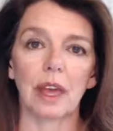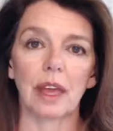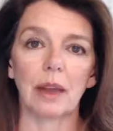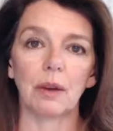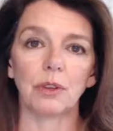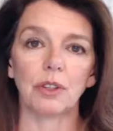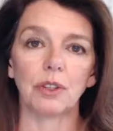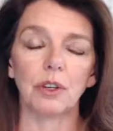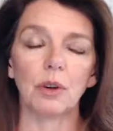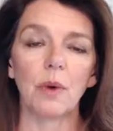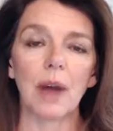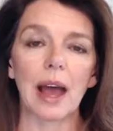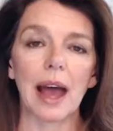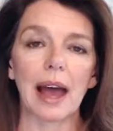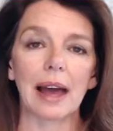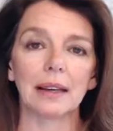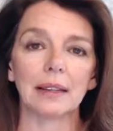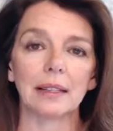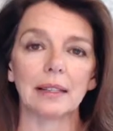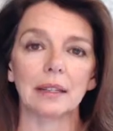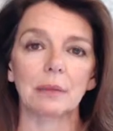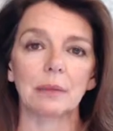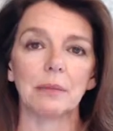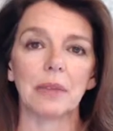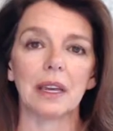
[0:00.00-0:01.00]
do
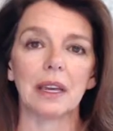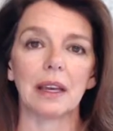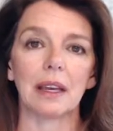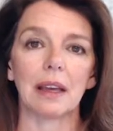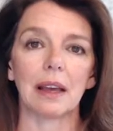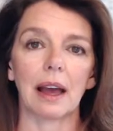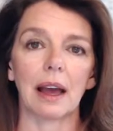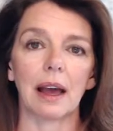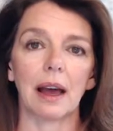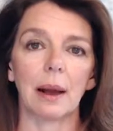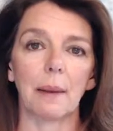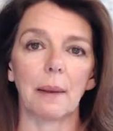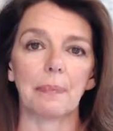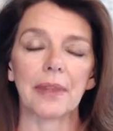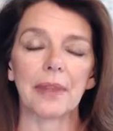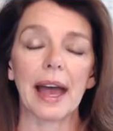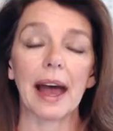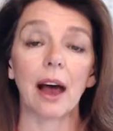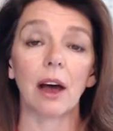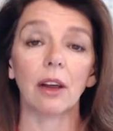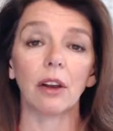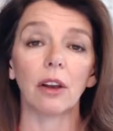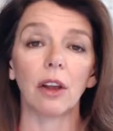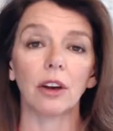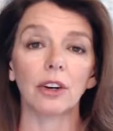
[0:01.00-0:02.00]
ask me,
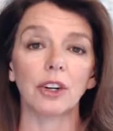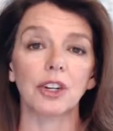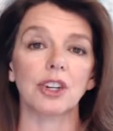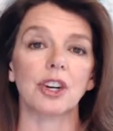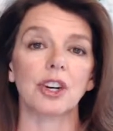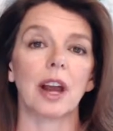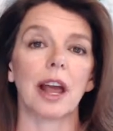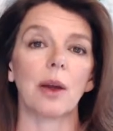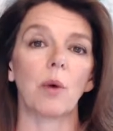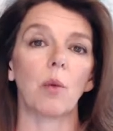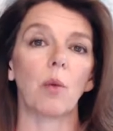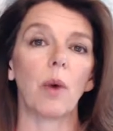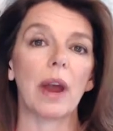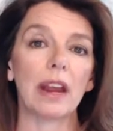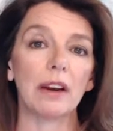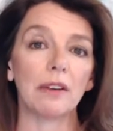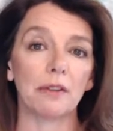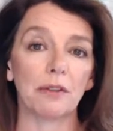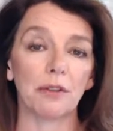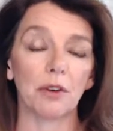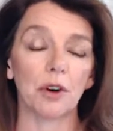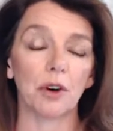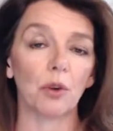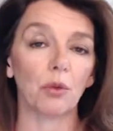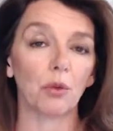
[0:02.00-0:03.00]
how long should I wait
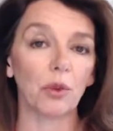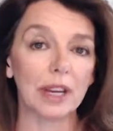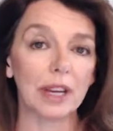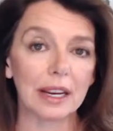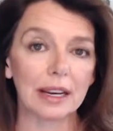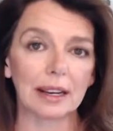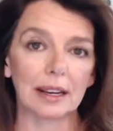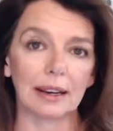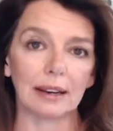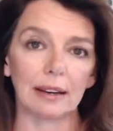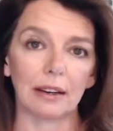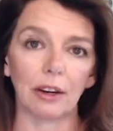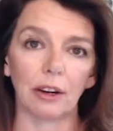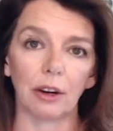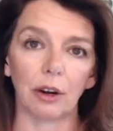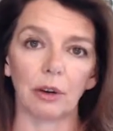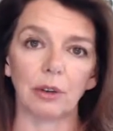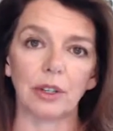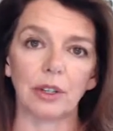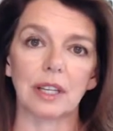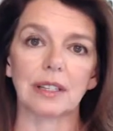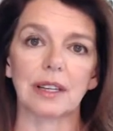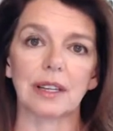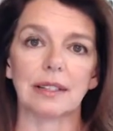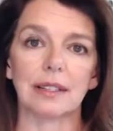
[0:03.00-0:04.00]
for a reading?
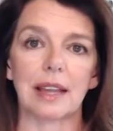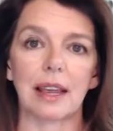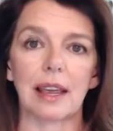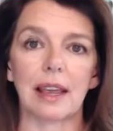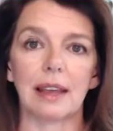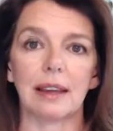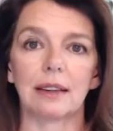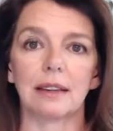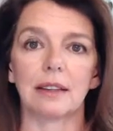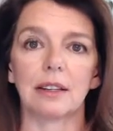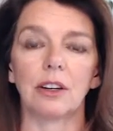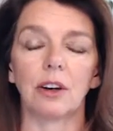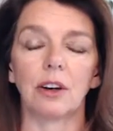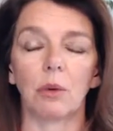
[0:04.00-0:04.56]
Does it take,